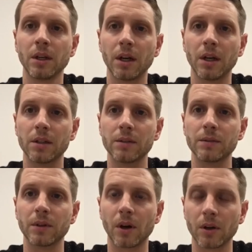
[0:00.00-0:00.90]

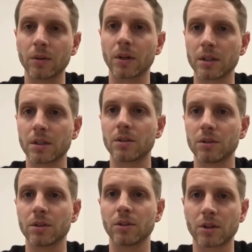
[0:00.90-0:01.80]
of our own
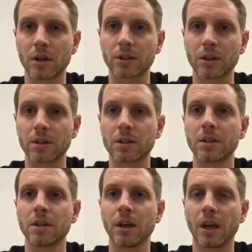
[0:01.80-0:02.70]
constitutional structures
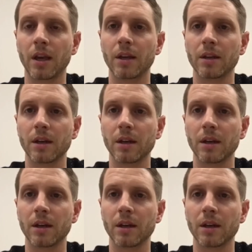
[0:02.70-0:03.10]
and